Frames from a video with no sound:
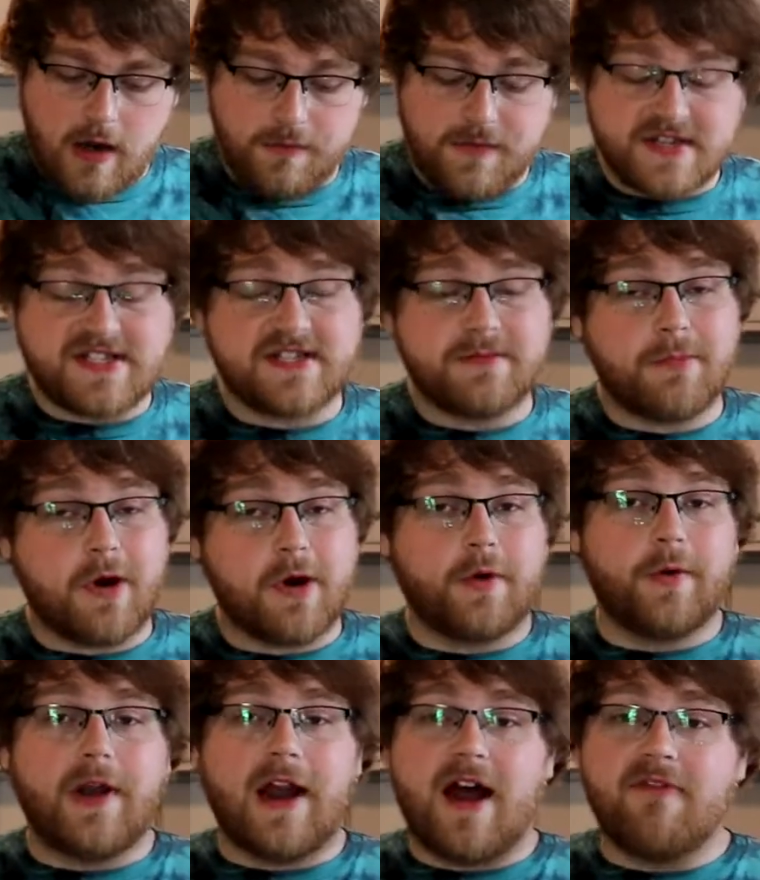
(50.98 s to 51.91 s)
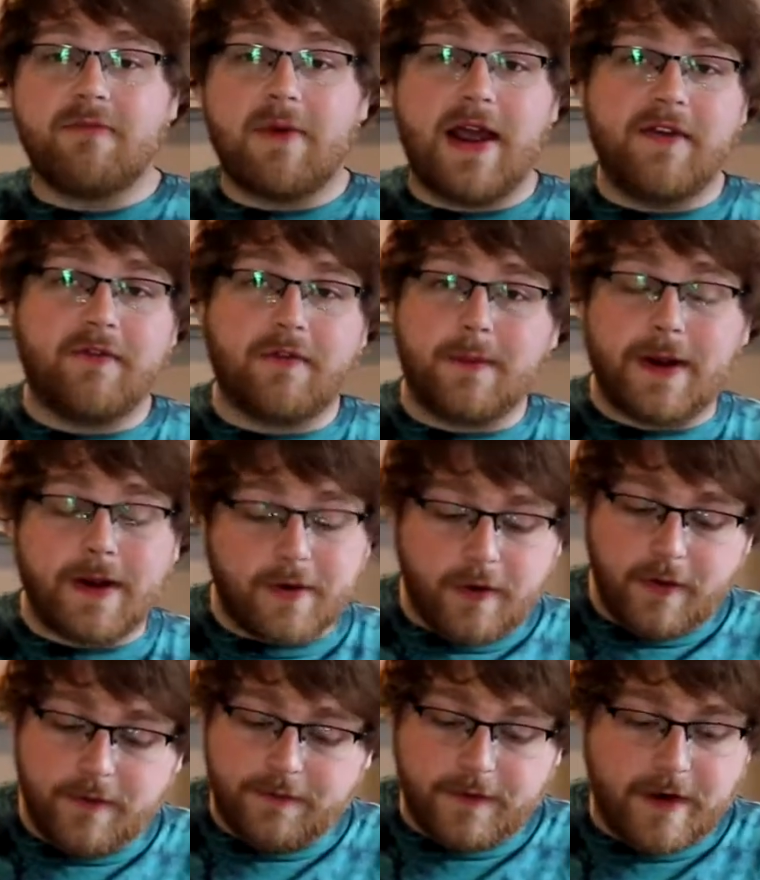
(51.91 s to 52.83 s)
This is a margarita I've made for my
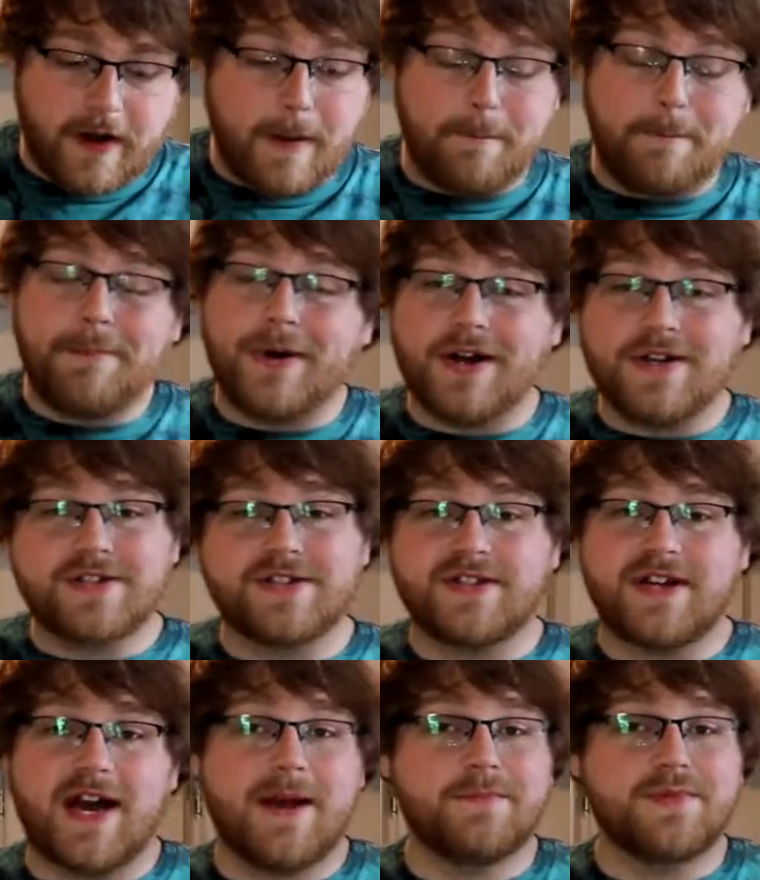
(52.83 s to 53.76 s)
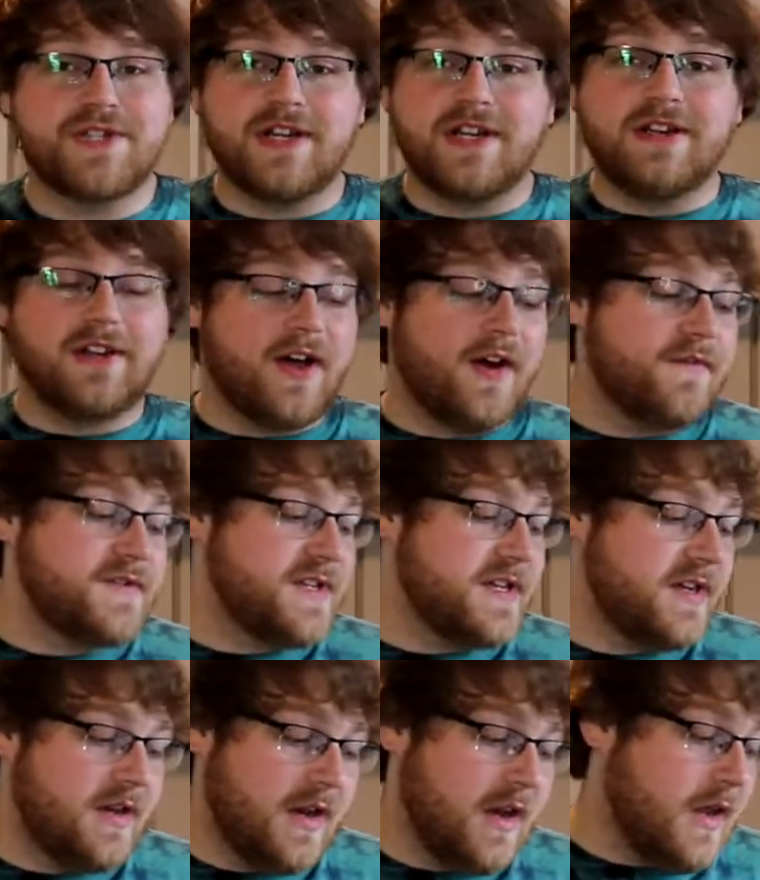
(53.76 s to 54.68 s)
girlfriend a bunch of times. She loves it.